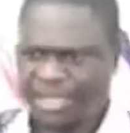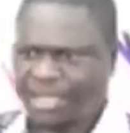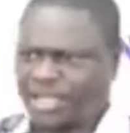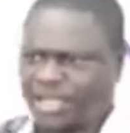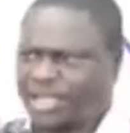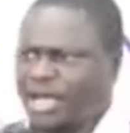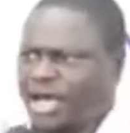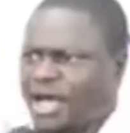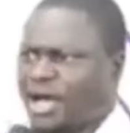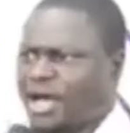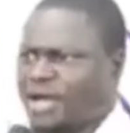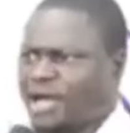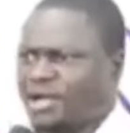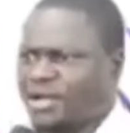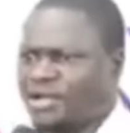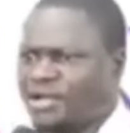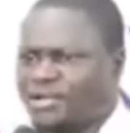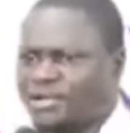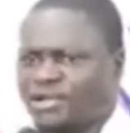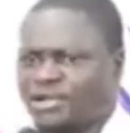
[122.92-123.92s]
na
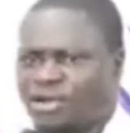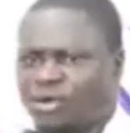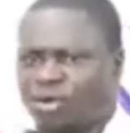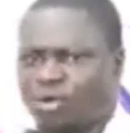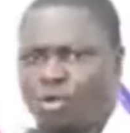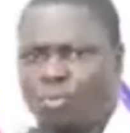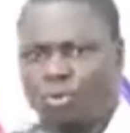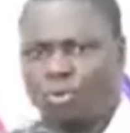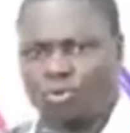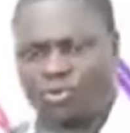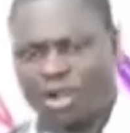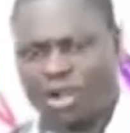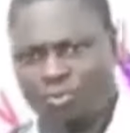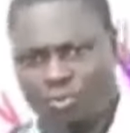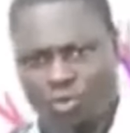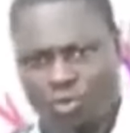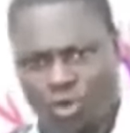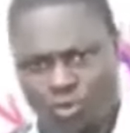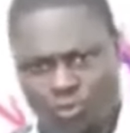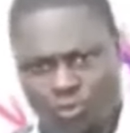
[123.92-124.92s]

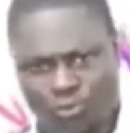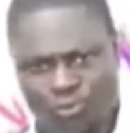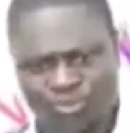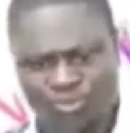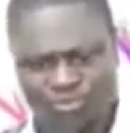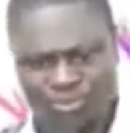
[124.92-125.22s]
omuremuano.